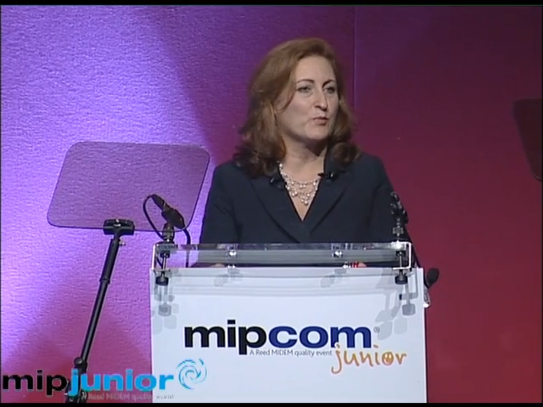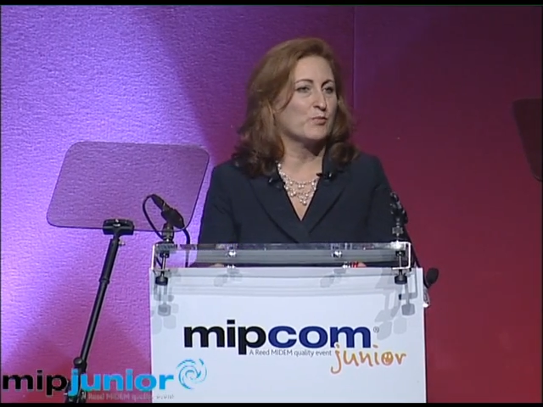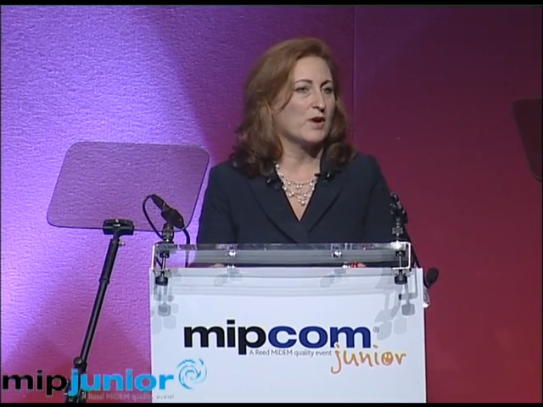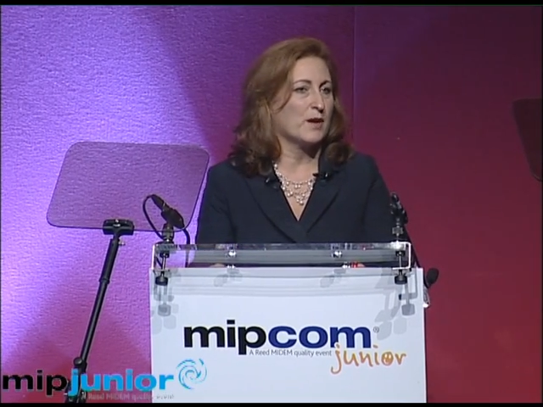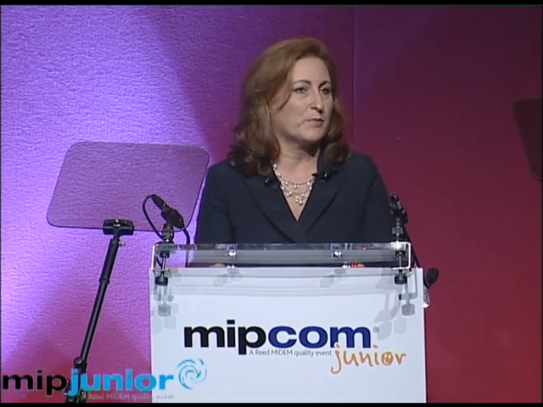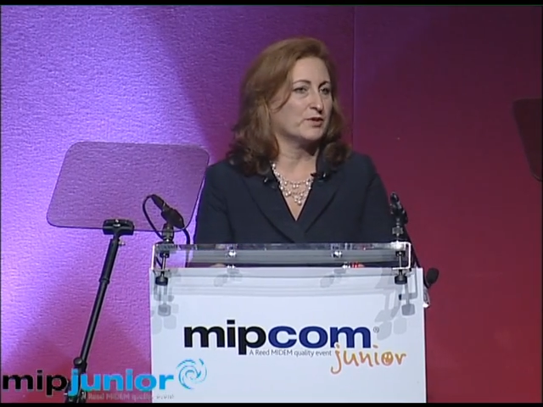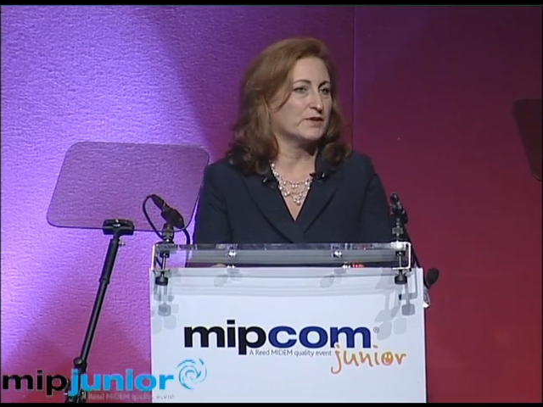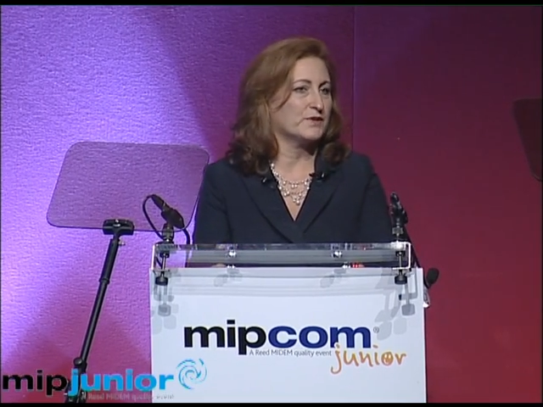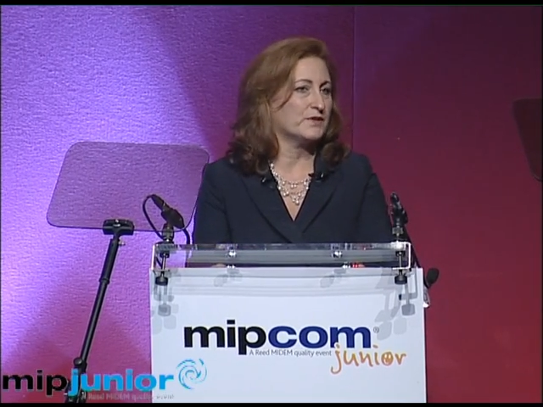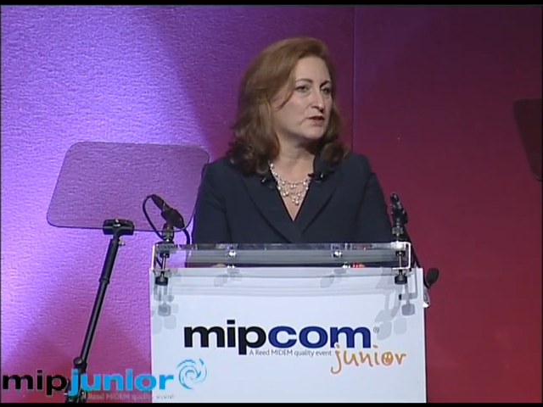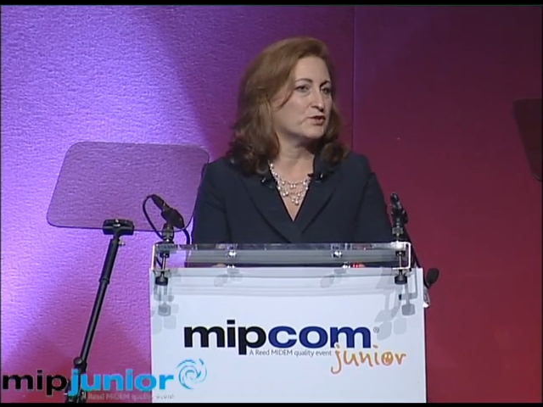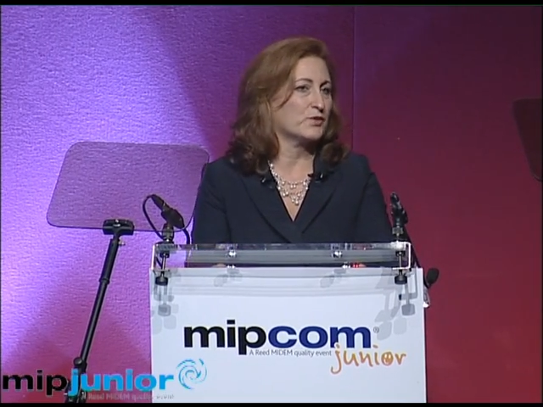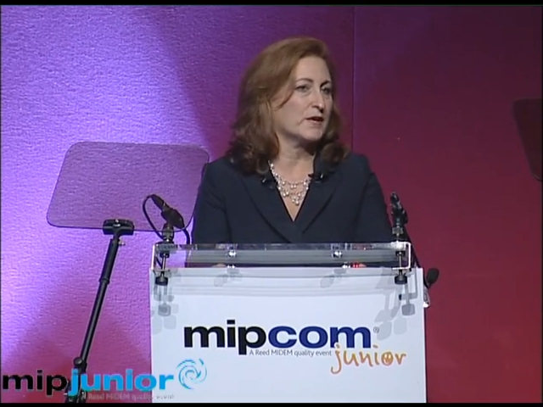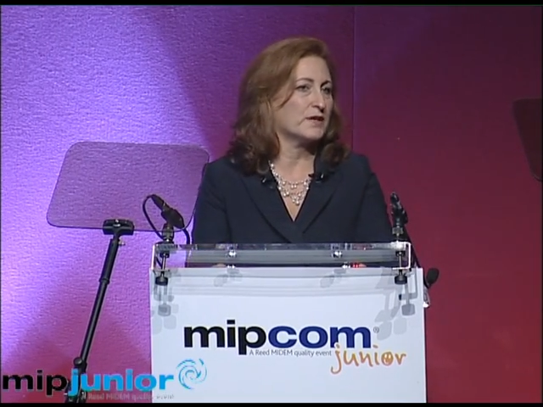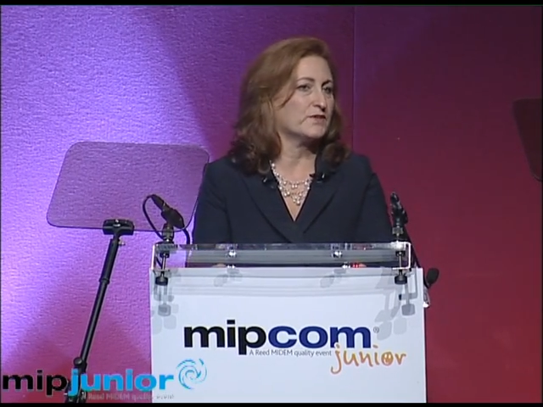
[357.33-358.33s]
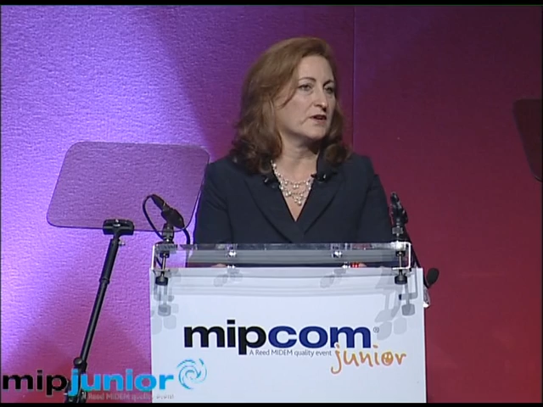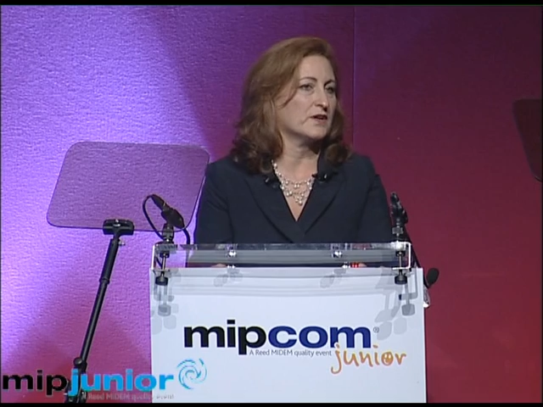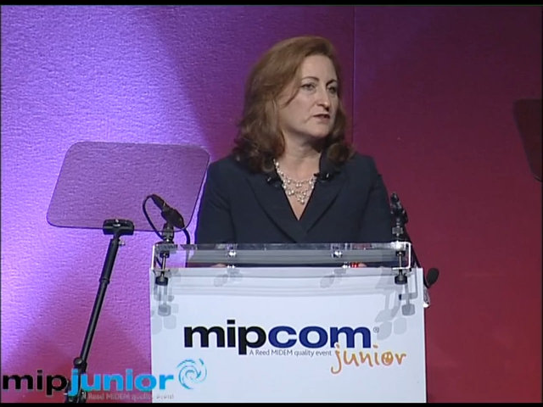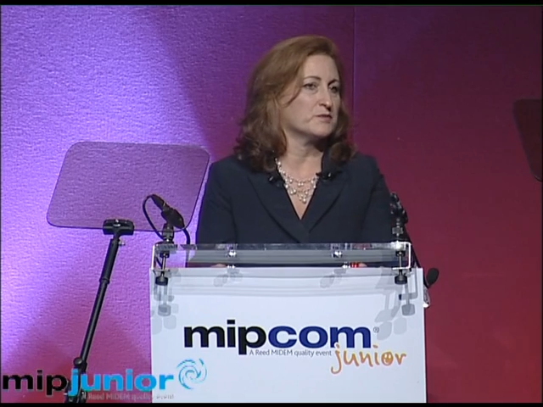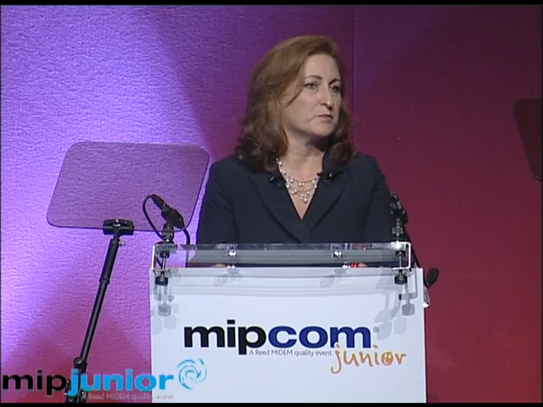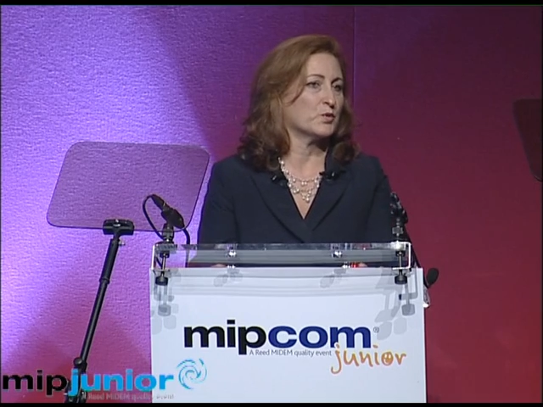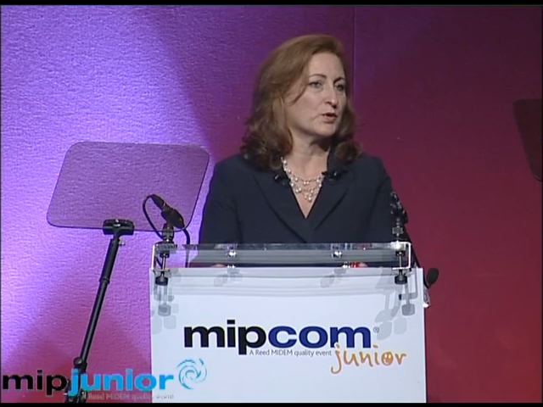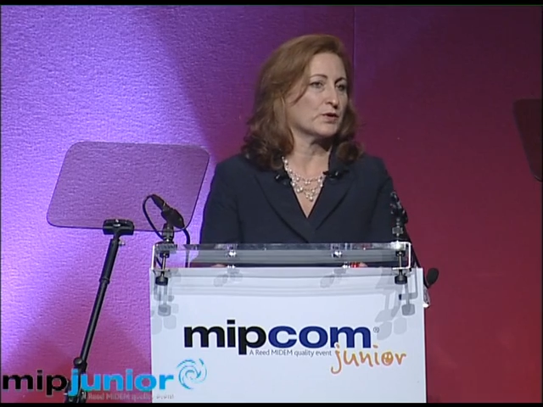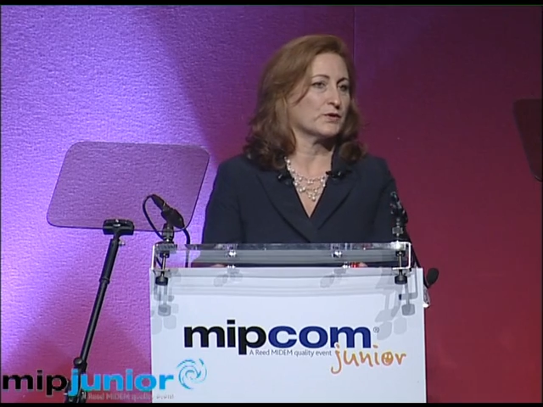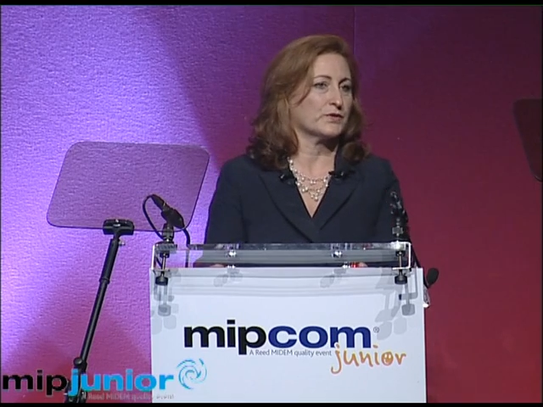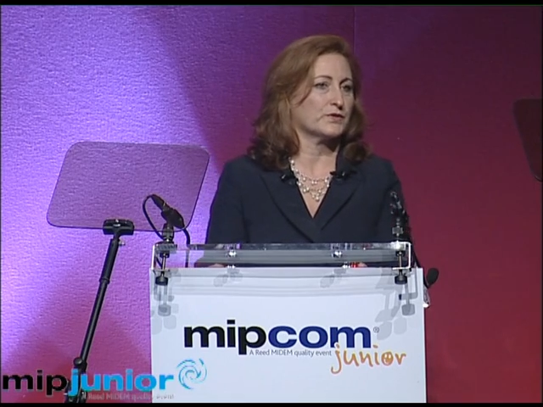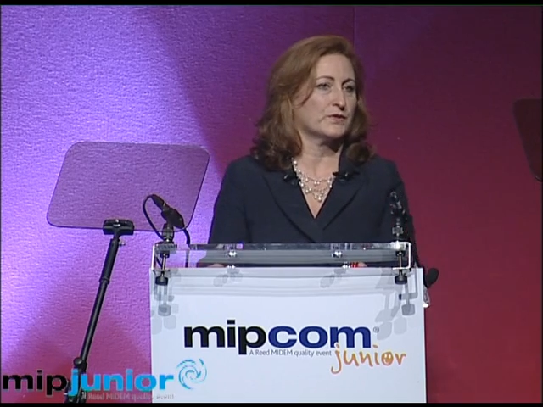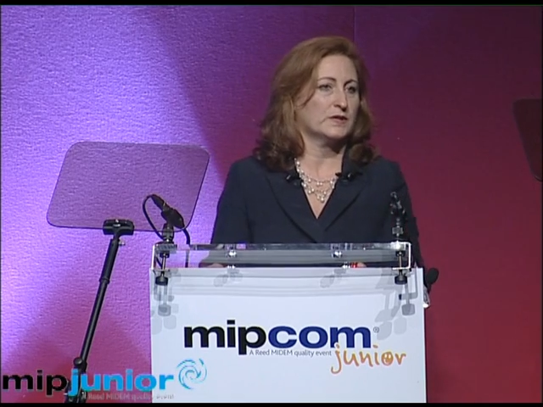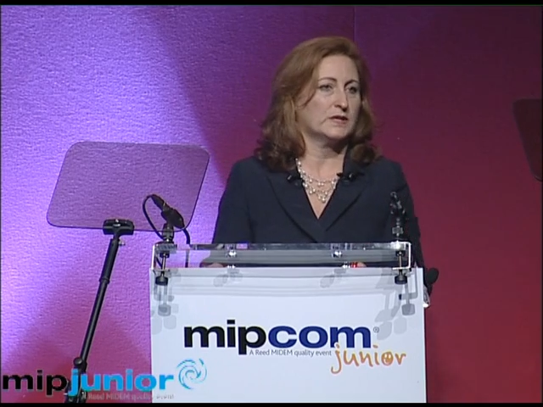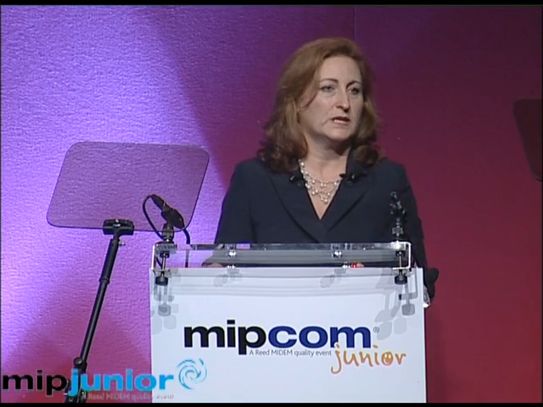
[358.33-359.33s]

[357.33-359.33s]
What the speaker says: properties that transcends borders.